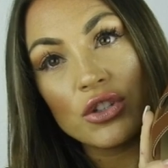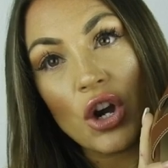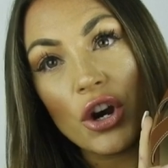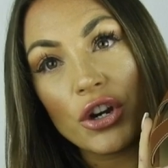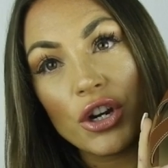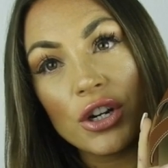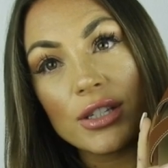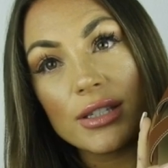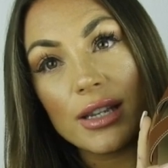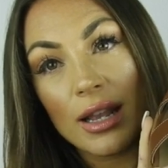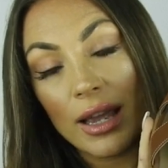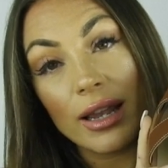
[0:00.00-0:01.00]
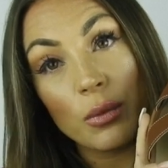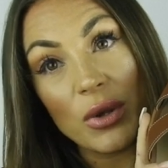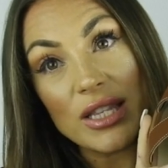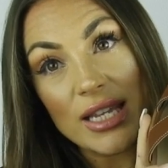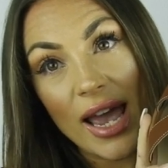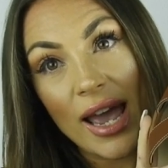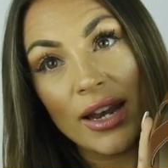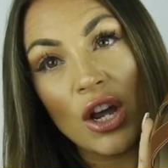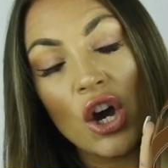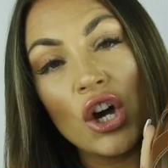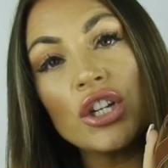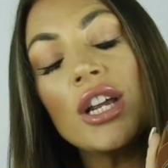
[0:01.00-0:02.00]
darker, like with
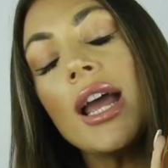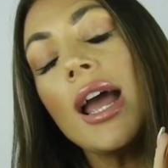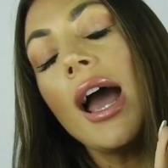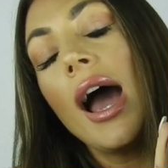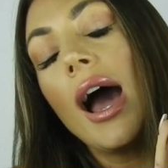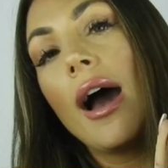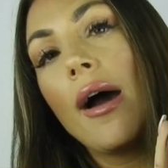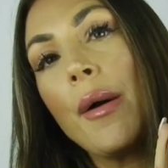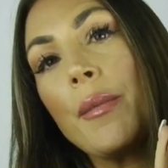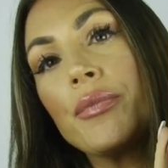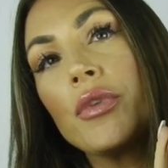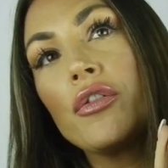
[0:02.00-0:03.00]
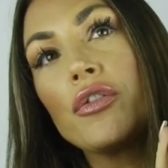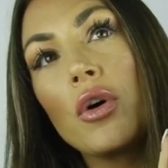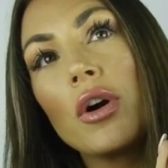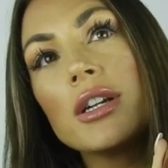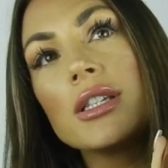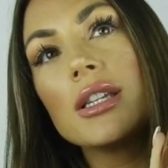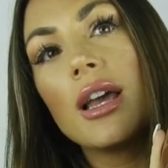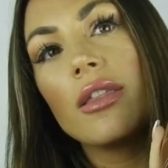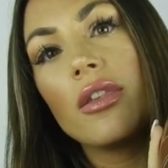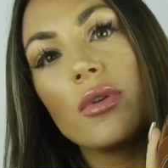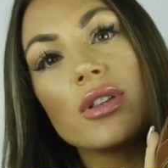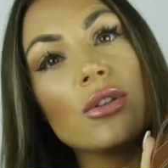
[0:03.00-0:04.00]
tan on. Of course,
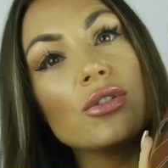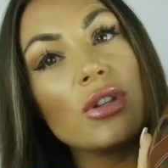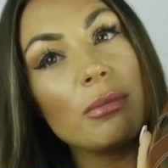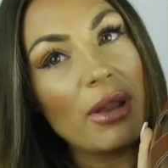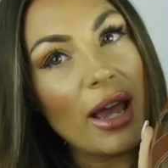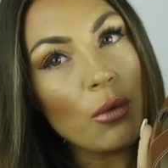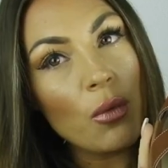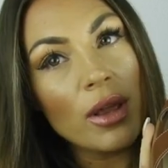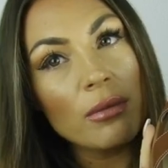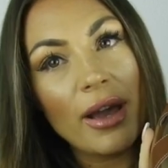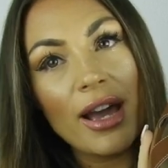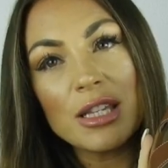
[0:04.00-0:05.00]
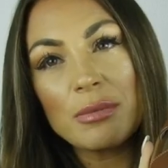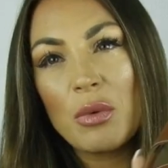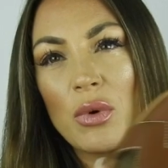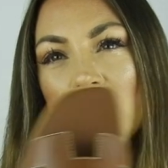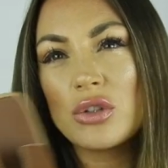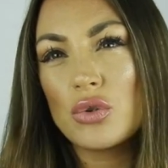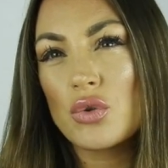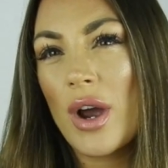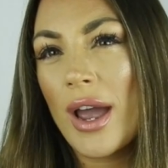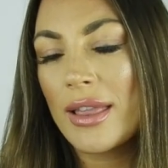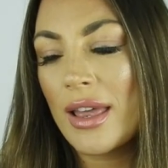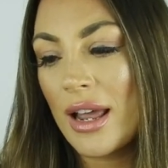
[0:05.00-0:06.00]
there is also the black one. My husband wanted to
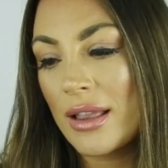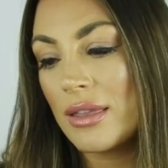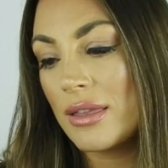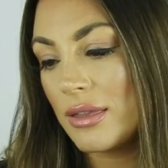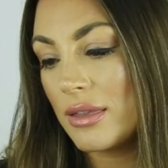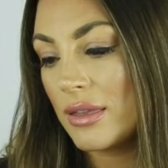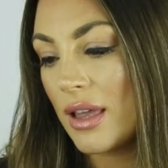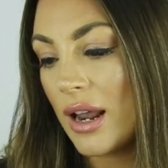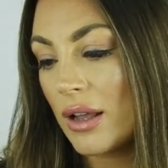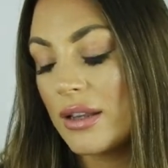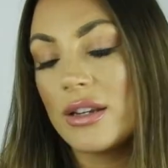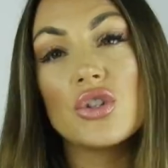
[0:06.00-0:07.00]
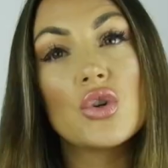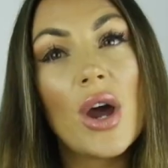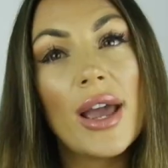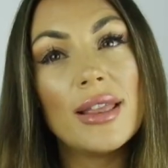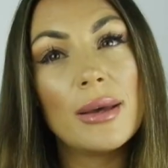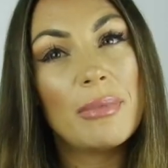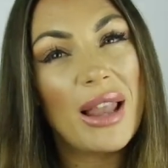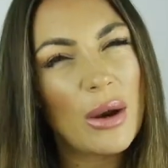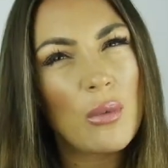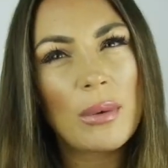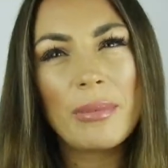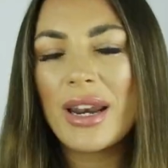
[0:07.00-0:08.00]
try it, that I did try the
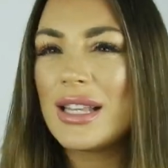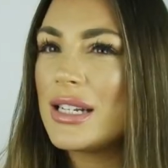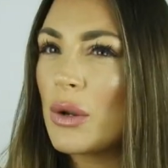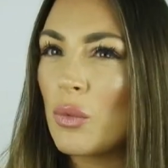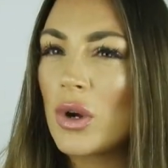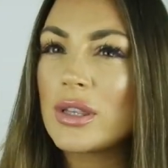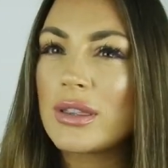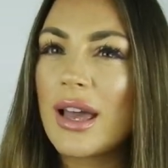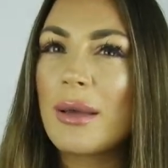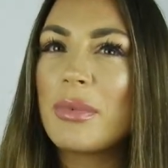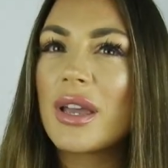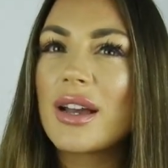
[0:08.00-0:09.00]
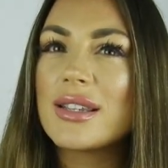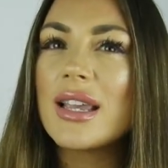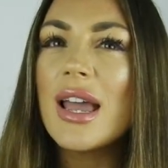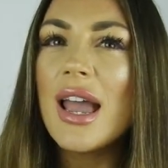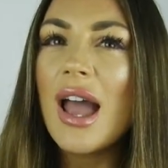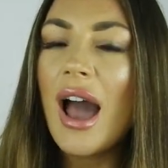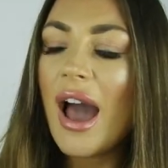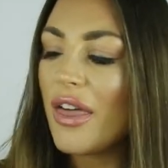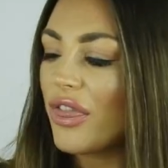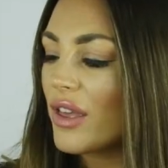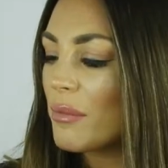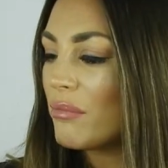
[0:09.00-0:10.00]
black one, but I didn't want that because
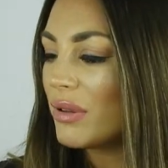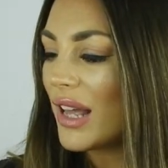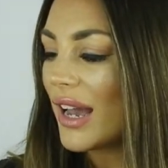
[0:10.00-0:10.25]
I think